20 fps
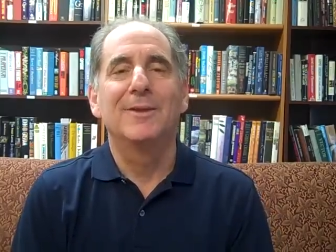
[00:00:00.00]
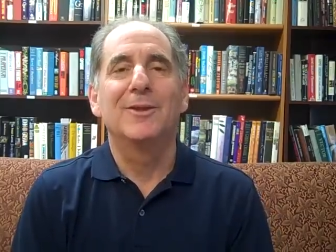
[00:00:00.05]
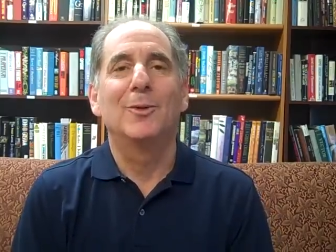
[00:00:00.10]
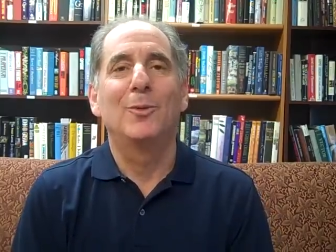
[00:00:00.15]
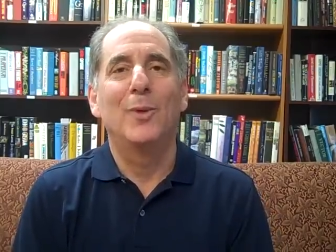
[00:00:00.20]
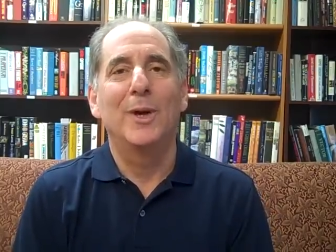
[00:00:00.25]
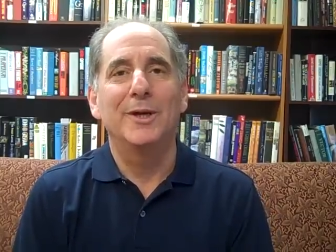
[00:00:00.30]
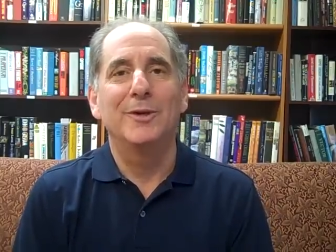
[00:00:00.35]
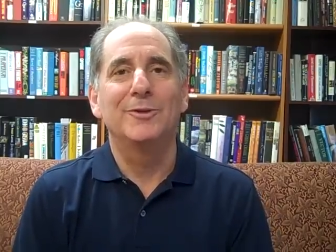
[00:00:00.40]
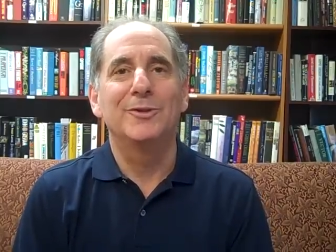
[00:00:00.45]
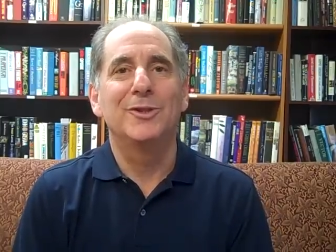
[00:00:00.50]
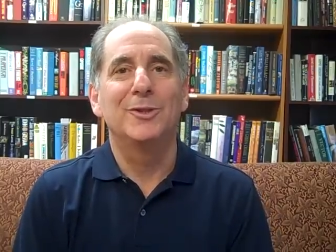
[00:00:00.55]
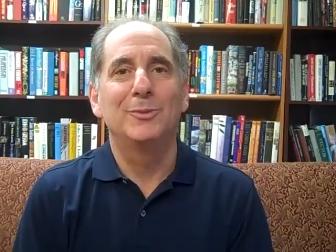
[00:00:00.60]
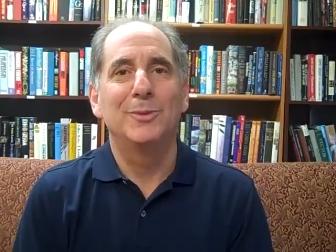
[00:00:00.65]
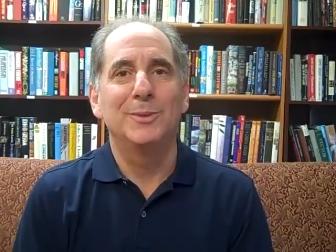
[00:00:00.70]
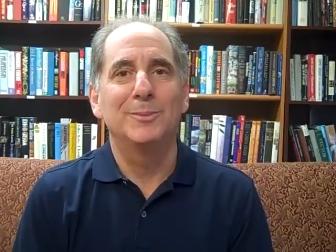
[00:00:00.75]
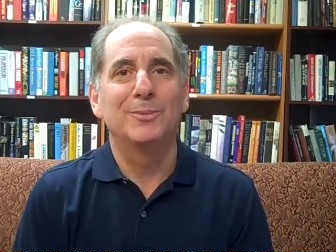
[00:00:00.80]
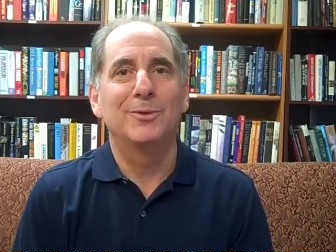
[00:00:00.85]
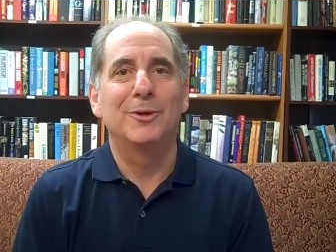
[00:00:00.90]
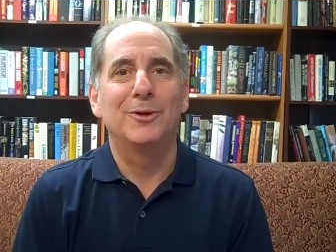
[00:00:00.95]
The Wired to
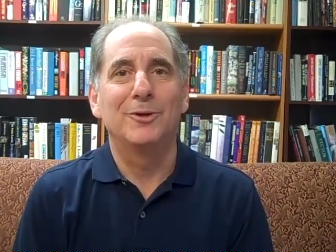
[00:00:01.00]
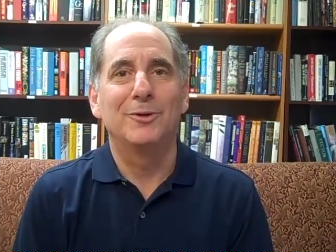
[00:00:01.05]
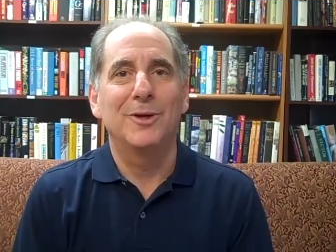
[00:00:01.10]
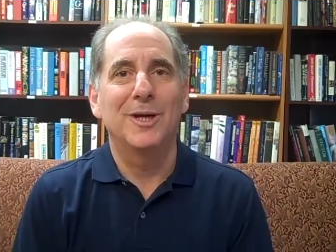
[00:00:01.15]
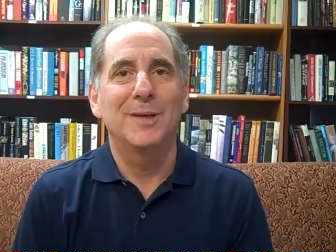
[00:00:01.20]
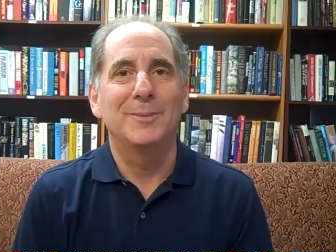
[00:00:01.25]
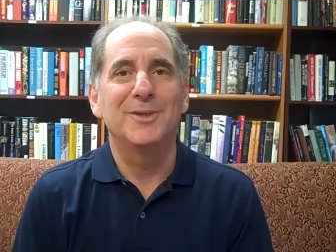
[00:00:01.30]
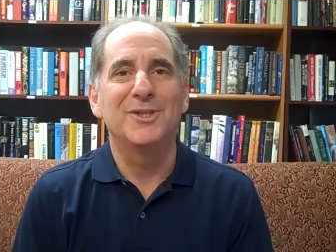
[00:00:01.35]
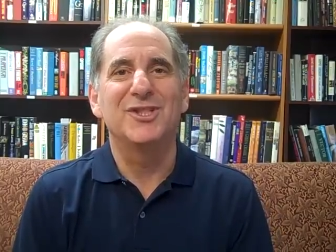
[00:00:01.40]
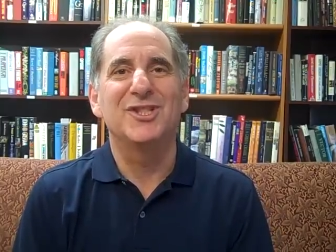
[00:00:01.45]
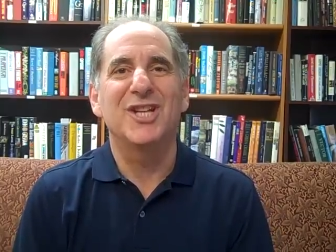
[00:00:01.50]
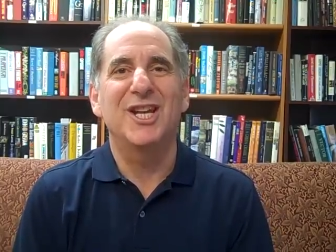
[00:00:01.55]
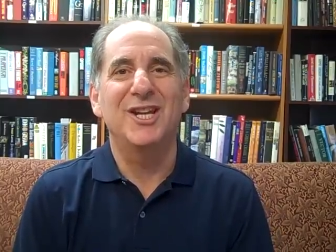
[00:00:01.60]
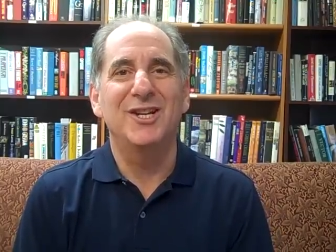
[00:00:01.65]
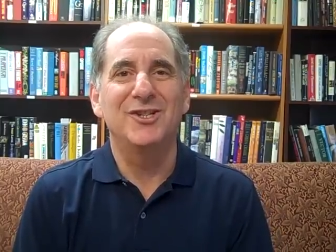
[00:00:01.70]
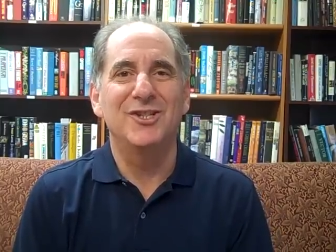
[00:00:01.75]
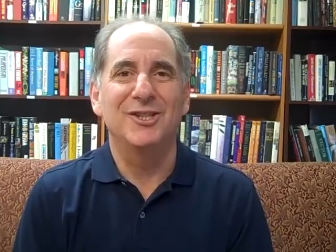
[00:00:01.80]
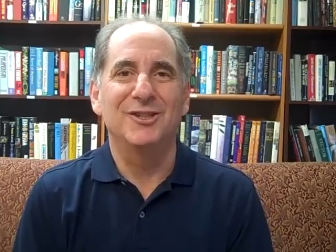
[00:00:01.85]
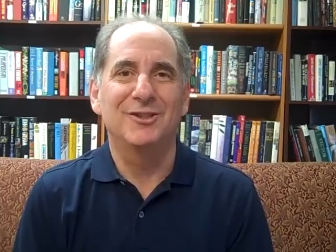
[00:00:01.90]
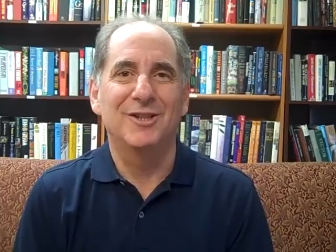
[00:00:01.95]
Win program is
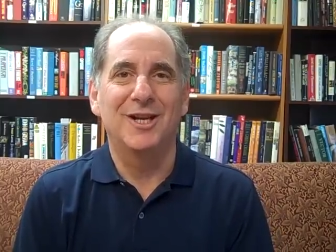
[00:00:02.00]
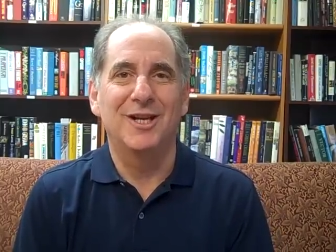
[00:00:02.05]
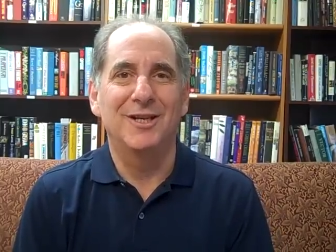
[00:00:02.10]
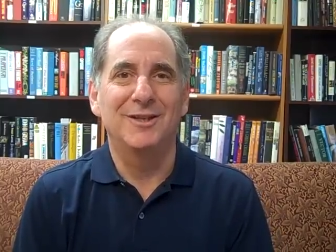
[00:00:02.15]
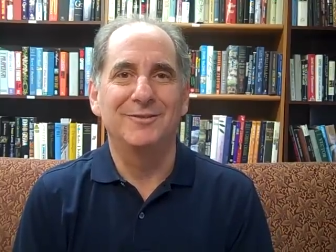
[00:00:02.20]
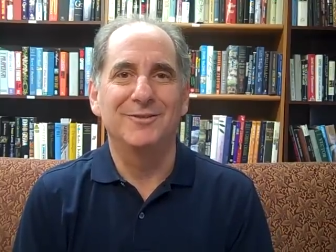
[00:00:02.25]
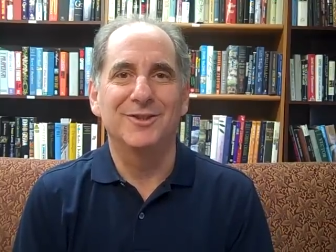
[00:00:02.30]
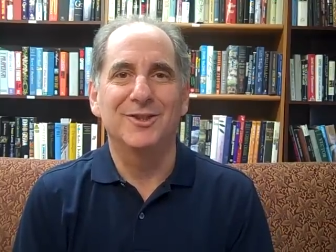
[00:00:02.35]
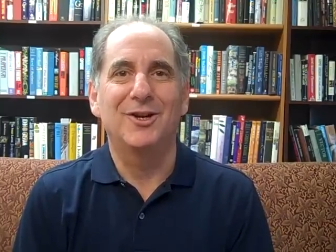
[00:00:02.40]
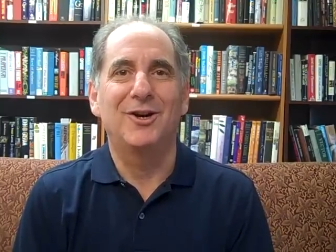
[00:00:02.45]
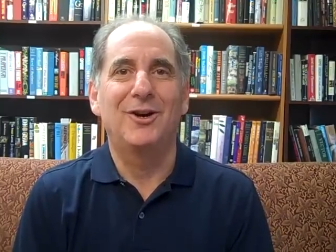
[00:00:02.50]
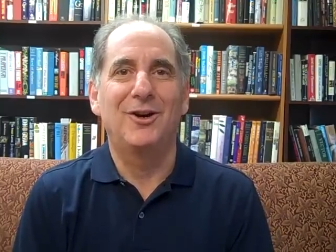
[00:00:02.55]
changing lives